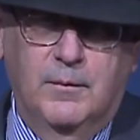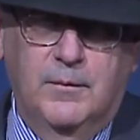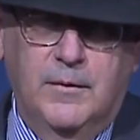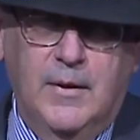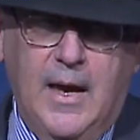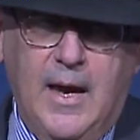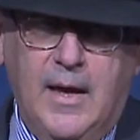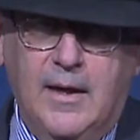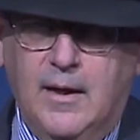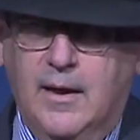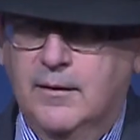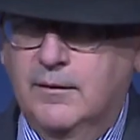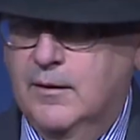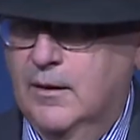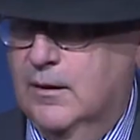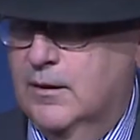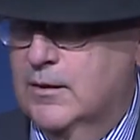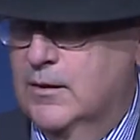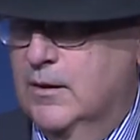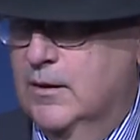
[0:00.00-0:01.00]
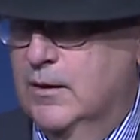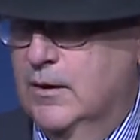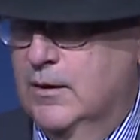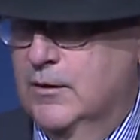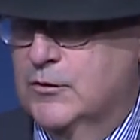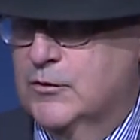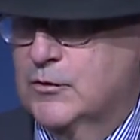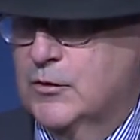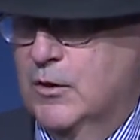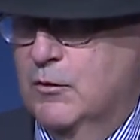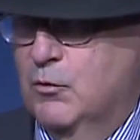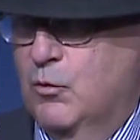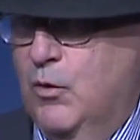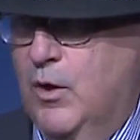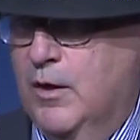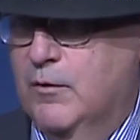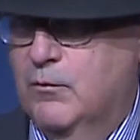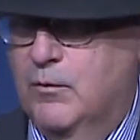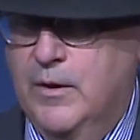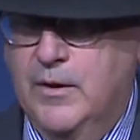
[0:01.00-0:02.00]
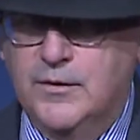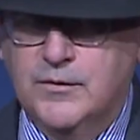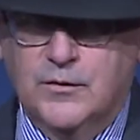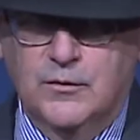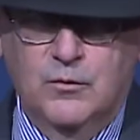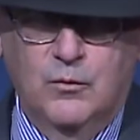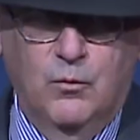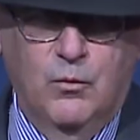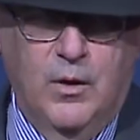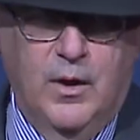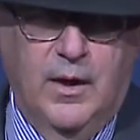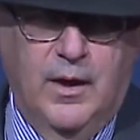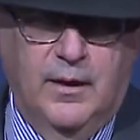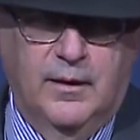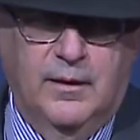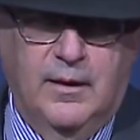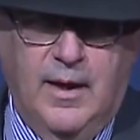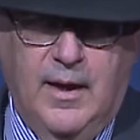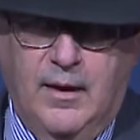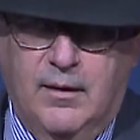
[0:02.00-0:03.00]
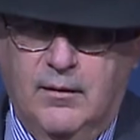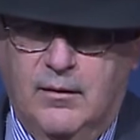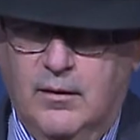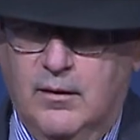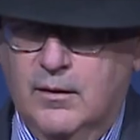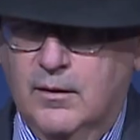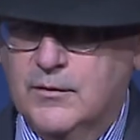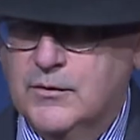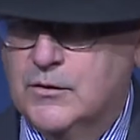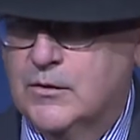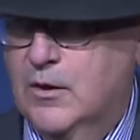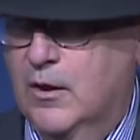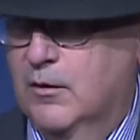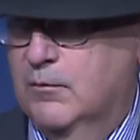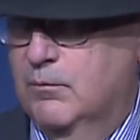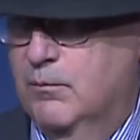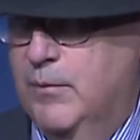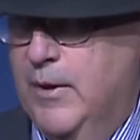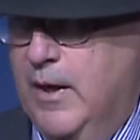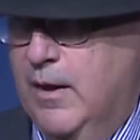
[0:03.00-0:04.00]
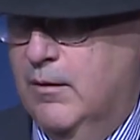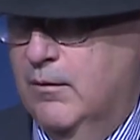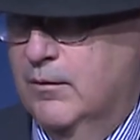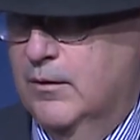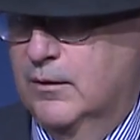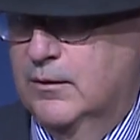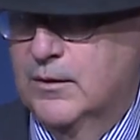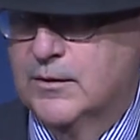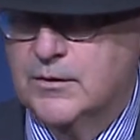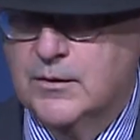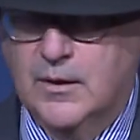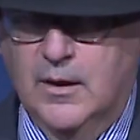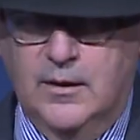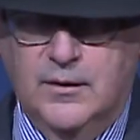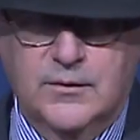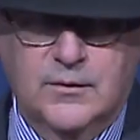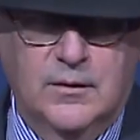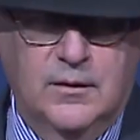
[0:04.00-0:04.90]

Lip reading: that, I think, is one reason why Canada has done better than the States